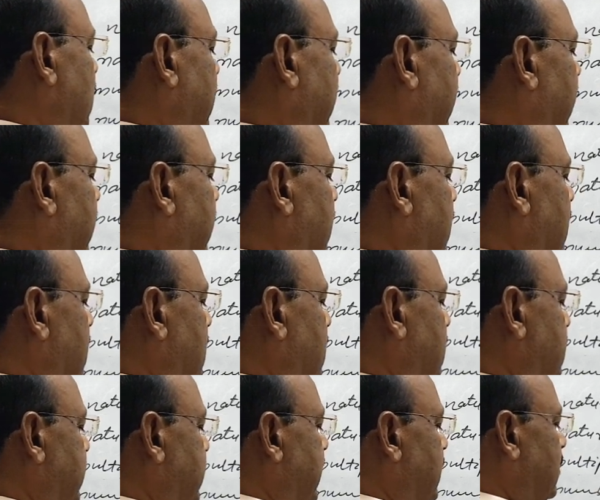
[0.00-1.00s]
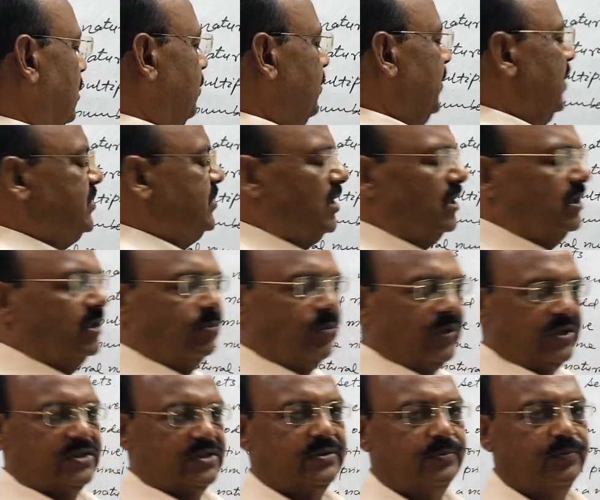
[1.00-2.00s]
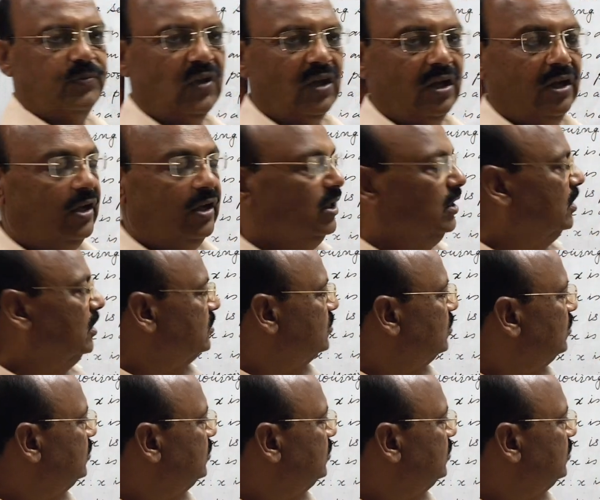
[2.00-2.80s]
N, set of natural numbers. So